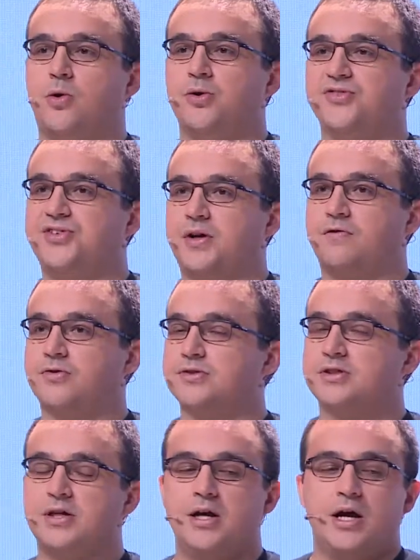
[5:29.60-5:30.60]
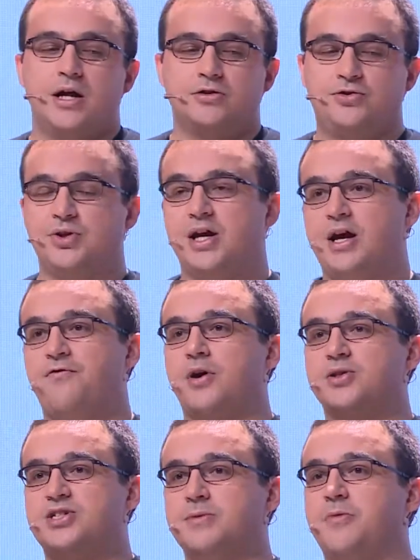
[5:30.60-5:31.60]
own servers. Today, if you're
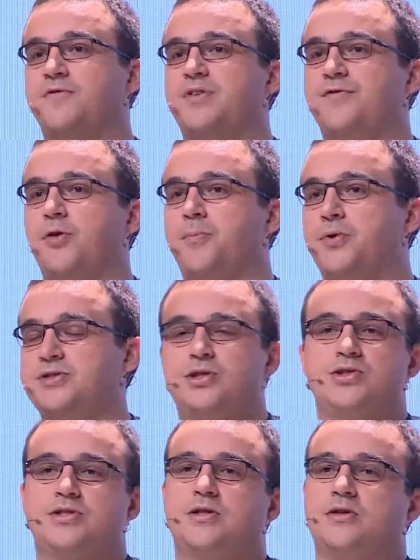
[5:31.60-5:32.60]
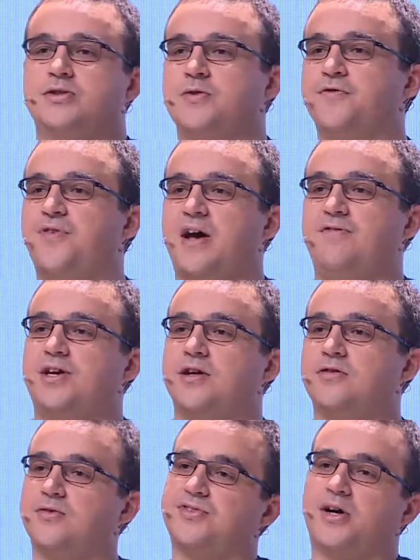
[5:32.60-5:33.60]
a team of developers, it just costs you 5K
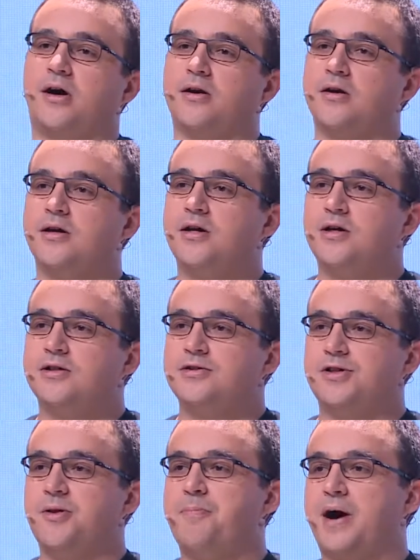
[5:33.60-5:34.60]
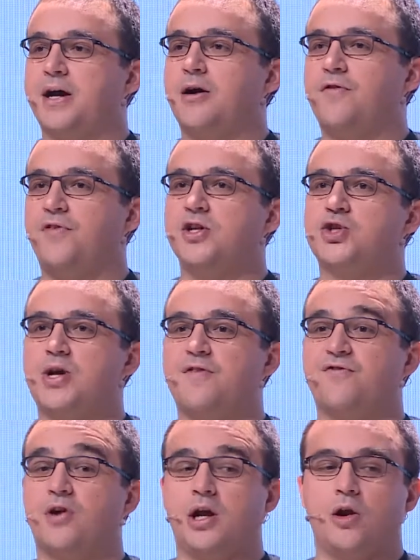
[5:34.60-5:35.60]
to start. So the barrier of entry are
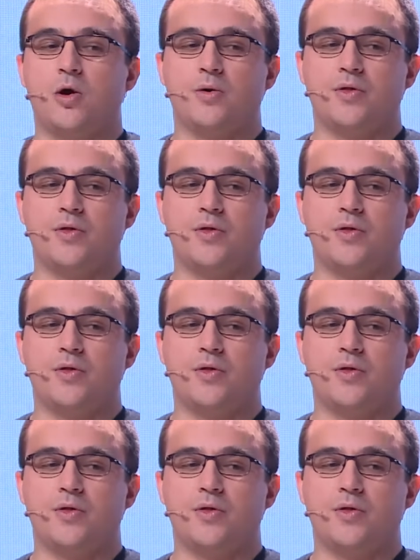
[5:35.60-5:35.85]
very low